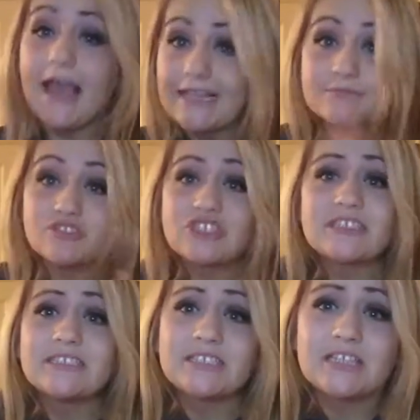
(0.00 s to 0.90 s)
eczema just
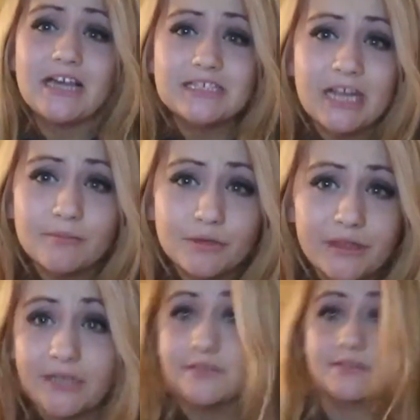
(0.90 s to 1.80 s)
leads to a lot of terrible
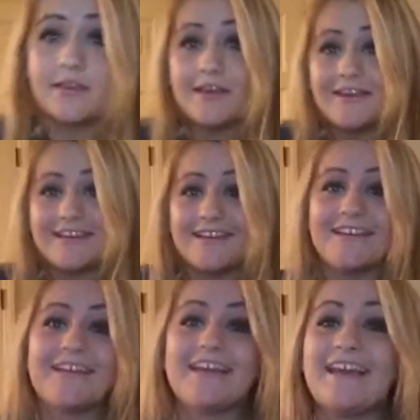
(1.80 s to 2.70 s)
things.
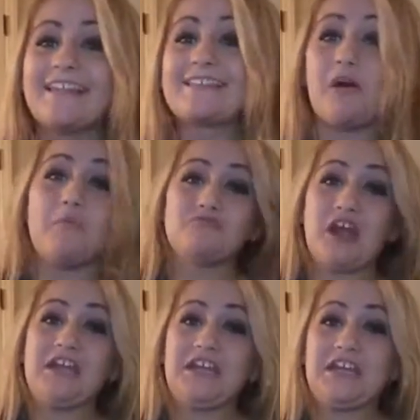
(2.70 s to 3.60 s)
That's all I'm
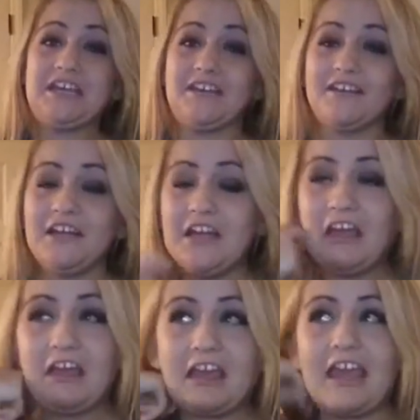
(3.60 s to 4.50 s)
trying to get here.
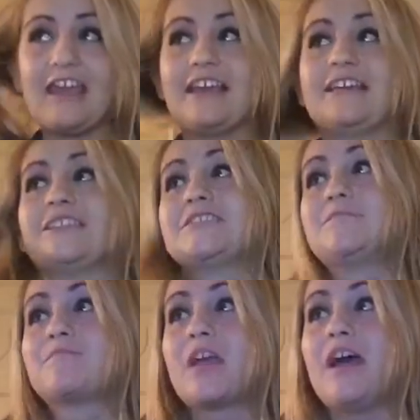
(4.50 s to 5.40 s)
And
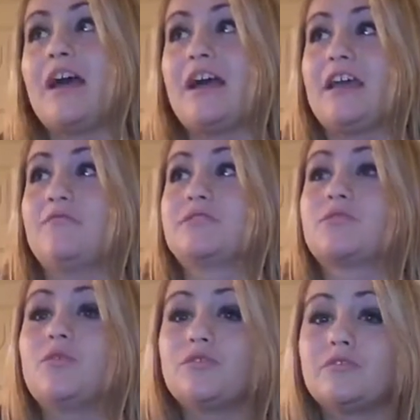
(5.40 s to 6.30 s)
I was
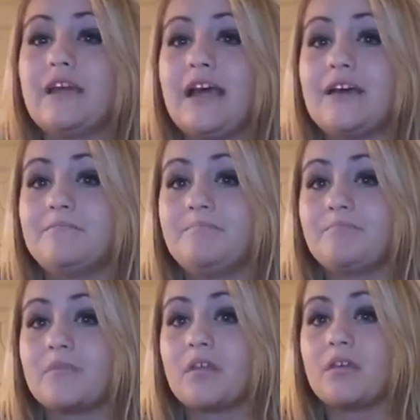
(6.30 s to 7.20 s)
going through that,
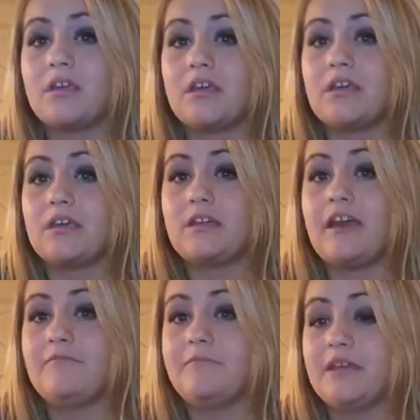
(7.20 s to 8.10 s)
and
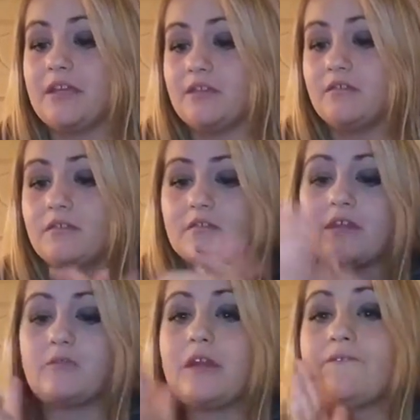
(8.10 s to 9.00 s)
I've been,
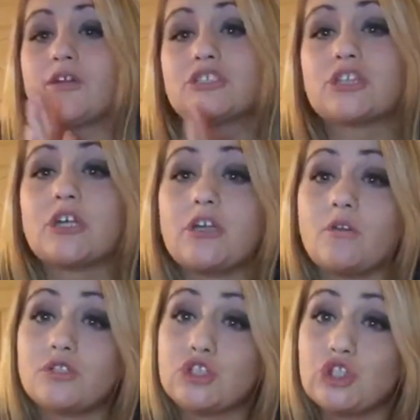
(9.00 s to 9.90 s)
like, when I first started
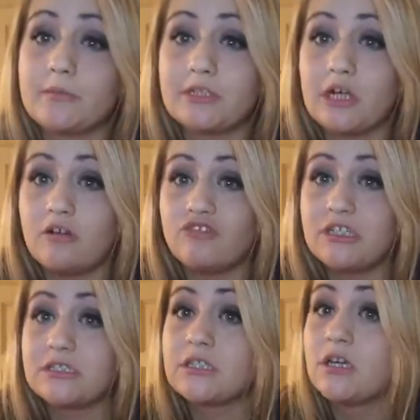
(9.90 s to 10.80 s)
going to a
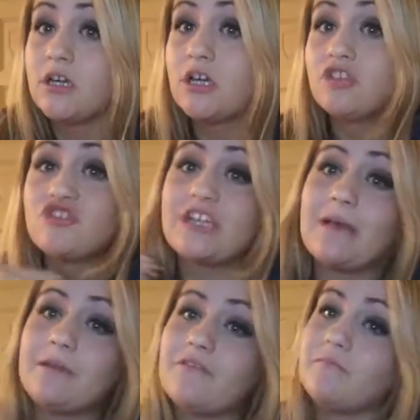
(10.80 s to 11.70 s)
dermatologist, she
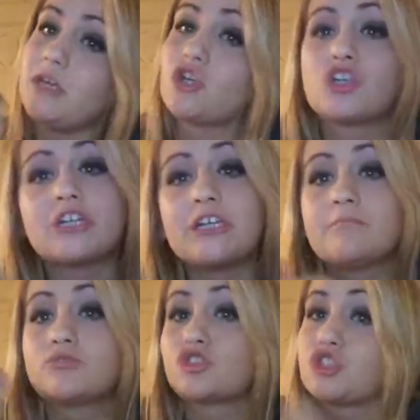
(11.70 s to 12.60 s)
kept giving me
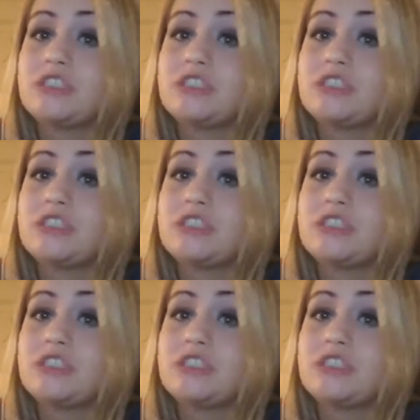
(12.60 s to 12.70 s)
creams.